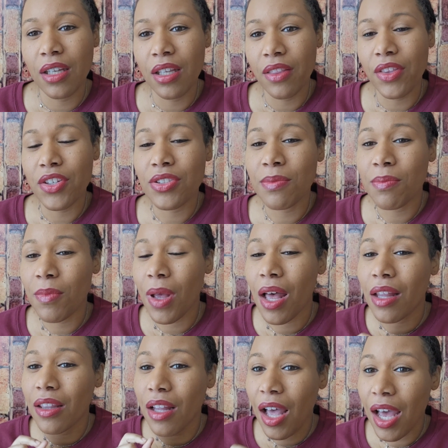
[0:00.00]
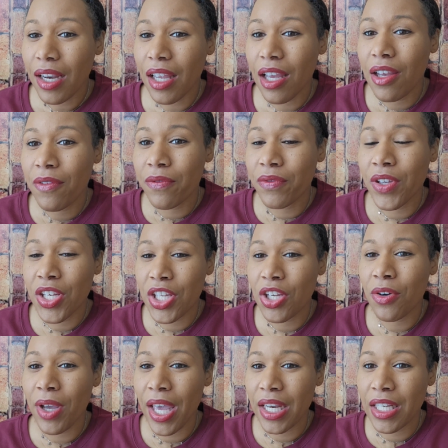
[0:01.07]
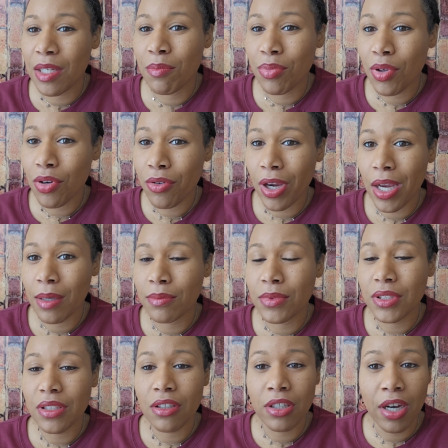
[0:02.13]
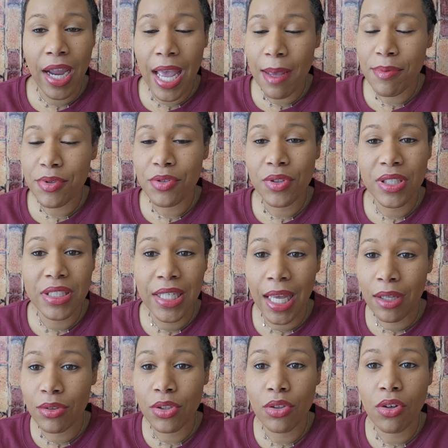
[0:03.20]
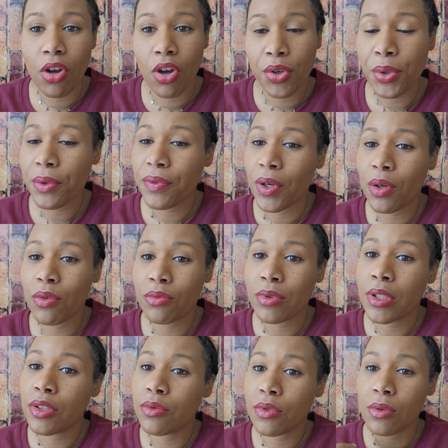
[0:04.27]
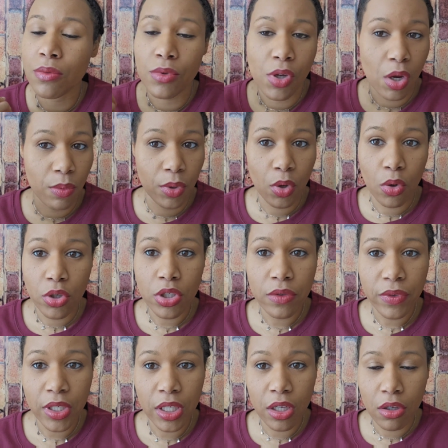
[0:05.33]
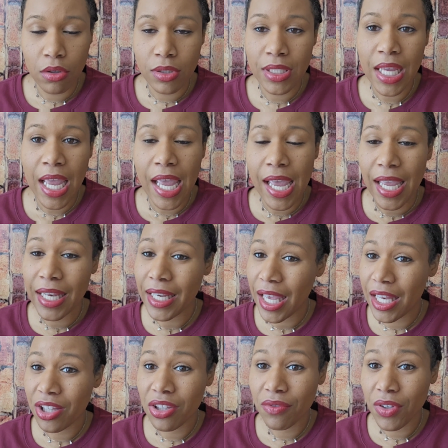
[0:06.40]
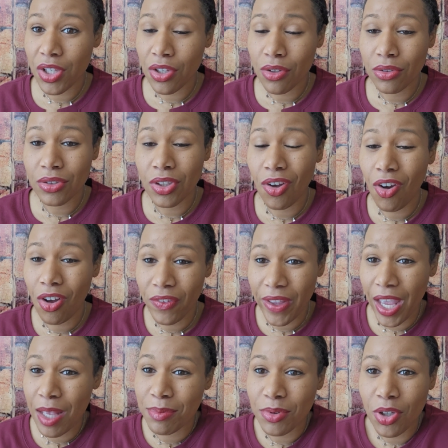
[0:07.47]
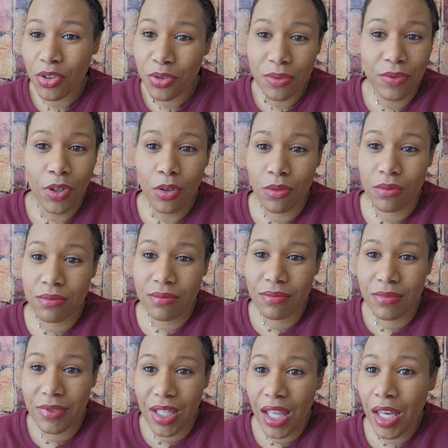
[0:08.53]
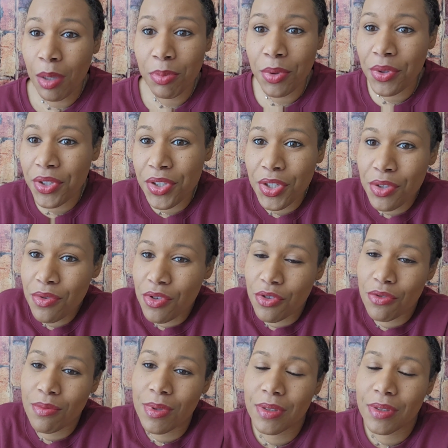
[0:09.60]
There's a lot of video editing programs or apps you can download on your phone. You can record your videos and edit the videos on the apps on your phone and upload it to YouTube.